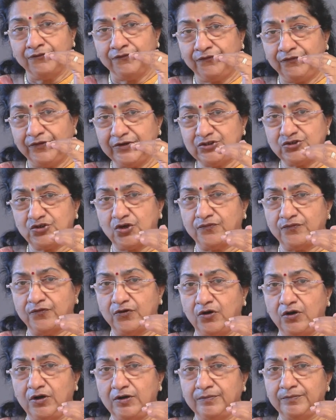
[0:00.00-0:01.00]
First of
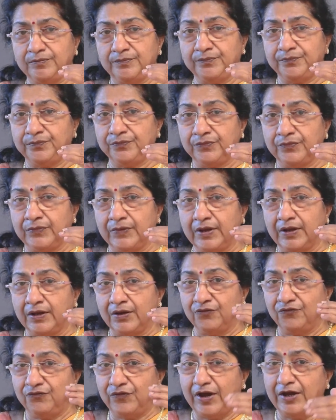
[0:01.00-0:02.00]
all,
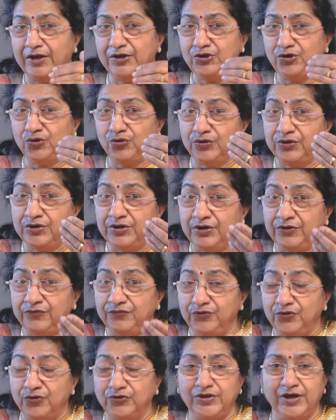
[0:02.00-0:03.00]
when you
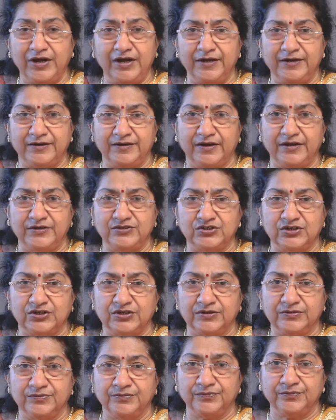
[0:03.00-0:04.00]
review the literature,
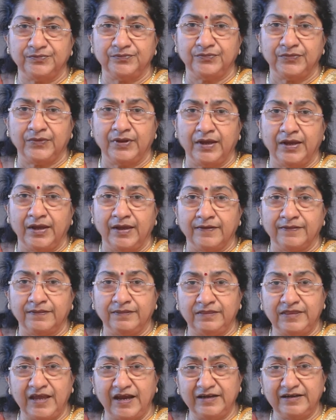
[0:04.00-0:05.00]

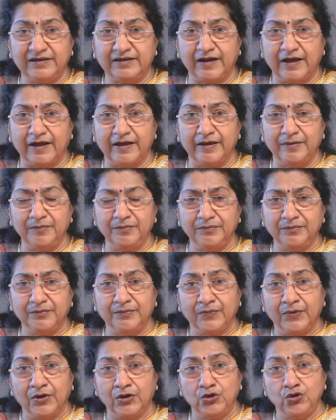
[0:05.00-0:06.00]
that time
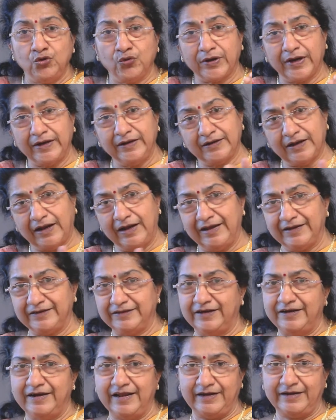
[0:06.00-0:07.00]
you can collect
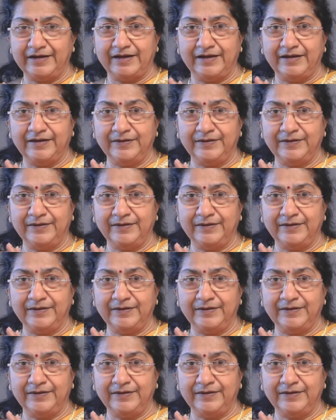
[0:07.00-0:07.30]
the data.